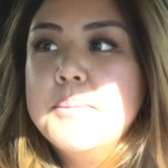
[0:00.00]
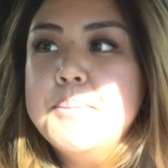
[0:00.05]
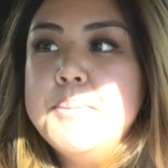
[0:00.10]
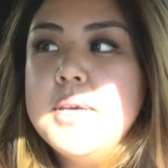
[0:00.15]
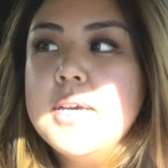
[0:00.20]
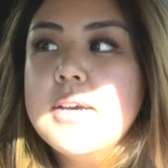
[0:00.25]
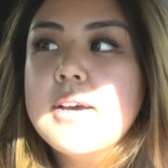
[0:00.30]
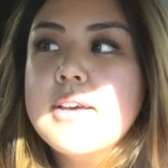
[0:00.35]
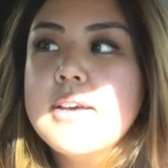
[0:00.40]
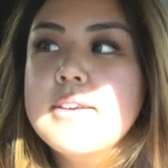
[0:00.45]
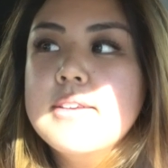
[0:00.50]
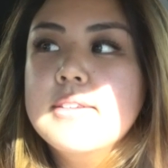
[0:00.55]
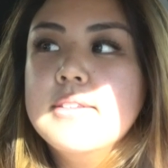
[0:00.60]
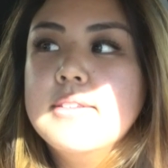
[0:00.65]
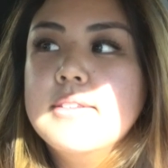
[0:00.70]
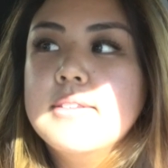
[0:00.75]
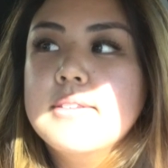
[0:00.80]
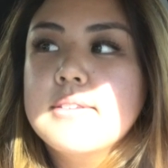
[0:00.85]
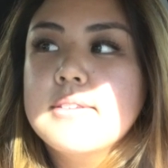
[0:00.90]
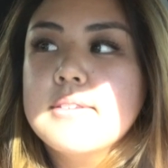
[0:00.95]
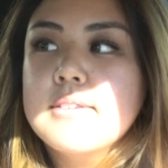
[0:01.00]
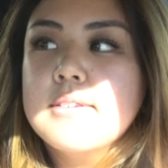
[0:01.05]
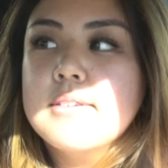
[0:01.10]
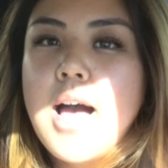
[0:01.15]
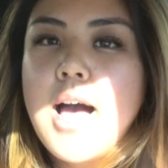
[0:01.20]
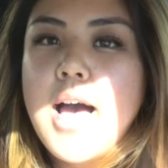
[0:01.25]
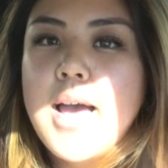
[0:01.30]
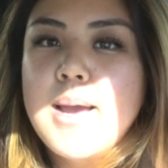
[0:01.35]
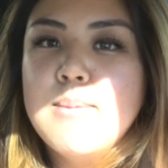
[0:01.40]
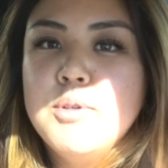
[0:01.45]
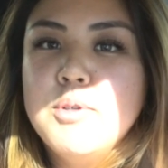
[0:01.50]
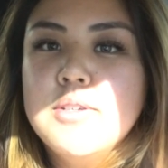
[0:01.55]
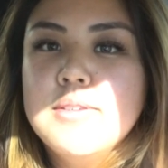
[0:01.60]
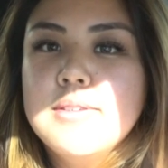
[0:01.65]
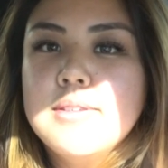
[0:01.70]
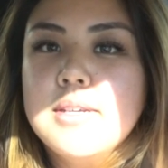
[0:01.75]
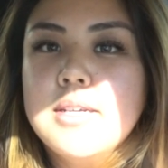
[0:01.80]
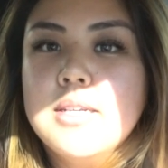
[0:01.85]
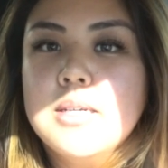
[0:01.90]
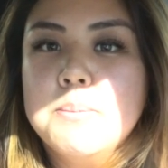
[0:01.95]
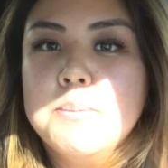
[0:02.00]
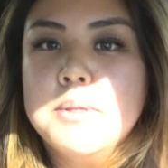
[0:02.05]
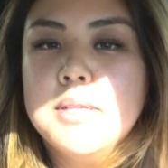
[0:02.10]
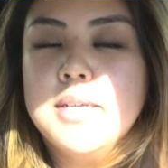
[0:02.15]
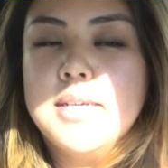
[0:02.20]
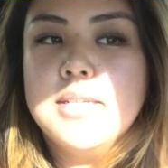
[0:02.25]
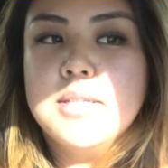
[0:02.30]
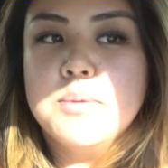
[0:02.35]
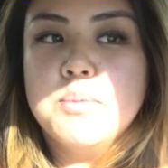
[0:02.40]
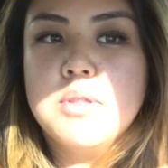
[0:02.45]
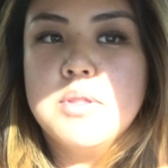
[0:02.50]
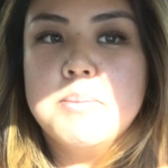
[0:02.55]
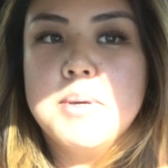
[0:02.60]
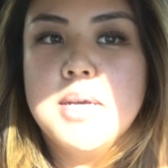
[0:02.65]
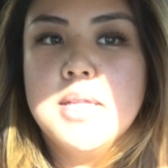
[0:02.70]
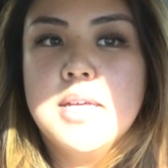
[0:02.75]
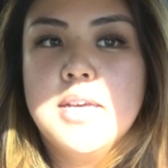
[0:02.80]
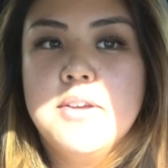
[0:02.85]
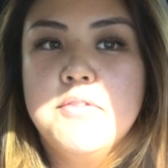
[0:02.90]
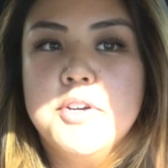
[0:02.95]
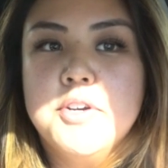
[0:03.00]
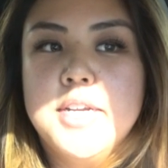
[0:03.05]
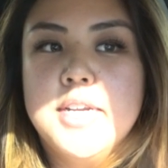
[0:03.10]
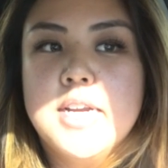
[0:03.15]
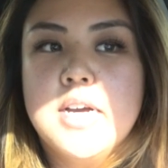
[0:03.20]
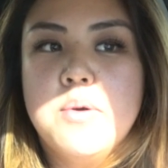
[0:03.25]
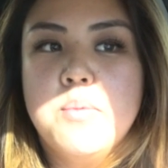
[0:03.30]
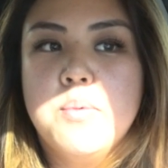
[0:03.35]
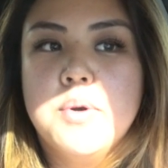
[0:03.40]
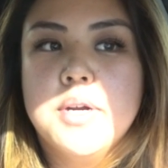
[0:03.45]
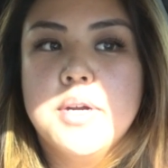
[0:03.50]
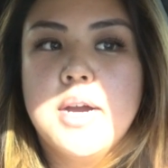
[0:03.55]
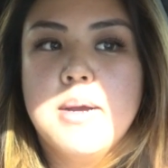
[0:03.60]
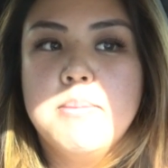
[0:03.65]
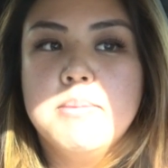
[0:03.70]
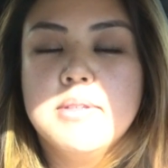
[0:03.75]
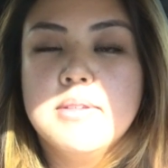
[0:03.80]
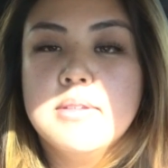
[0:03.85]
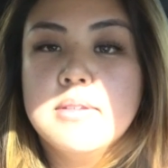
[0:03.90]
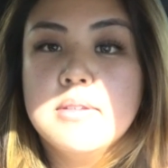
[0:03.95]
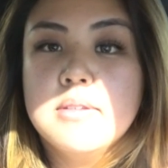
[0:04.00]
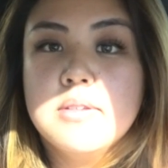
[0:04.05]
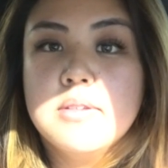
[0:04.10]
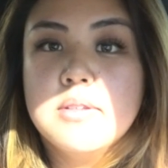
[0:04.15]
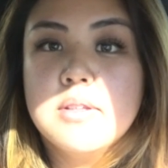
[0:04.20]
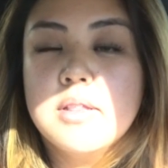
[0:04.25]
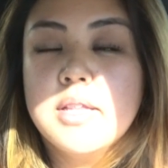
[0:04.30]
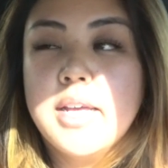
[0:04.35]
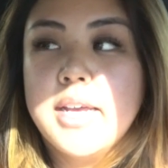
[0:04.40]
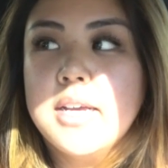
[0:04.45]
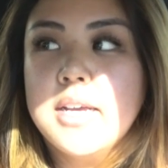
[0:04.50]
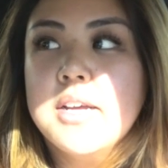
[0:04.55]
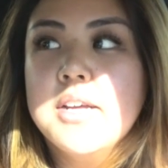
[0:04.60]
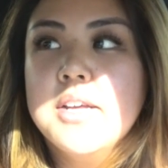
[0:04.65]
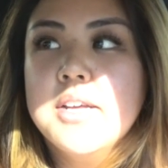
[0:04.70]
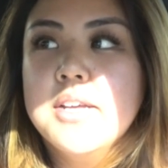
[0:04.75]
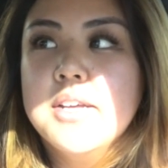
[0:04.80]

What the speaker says: because I'm just in a place with my life right now where I'm like,